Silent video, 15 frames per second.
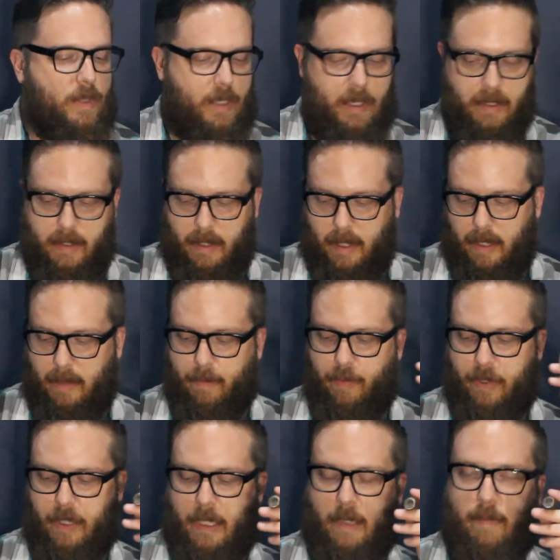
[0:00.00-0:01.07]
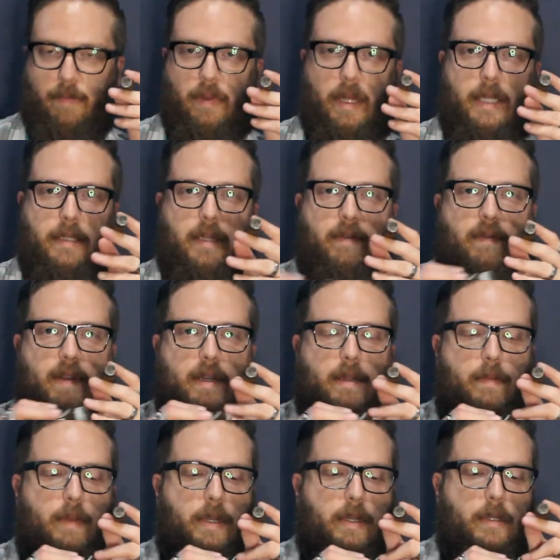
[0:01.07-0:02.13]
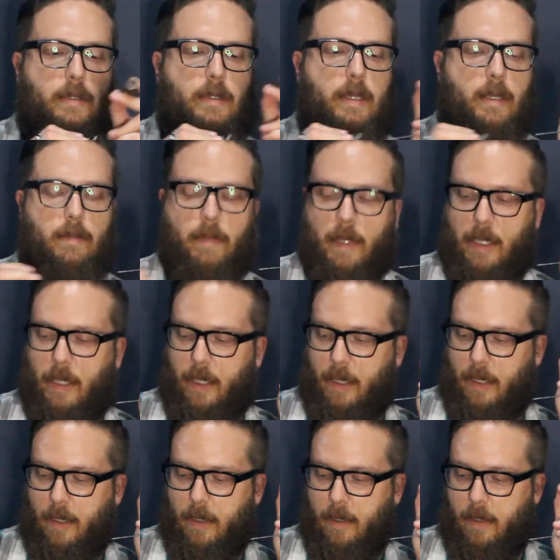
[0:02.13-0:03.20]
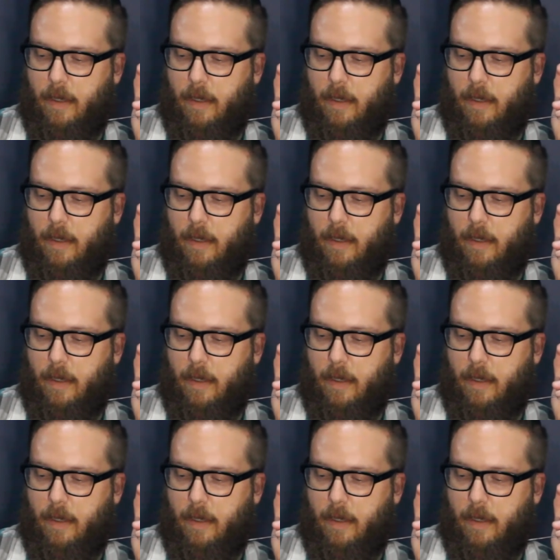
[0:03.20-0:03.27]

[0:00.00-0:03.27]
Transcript: that it's like completely unpleasant. In fact, I'm going to take my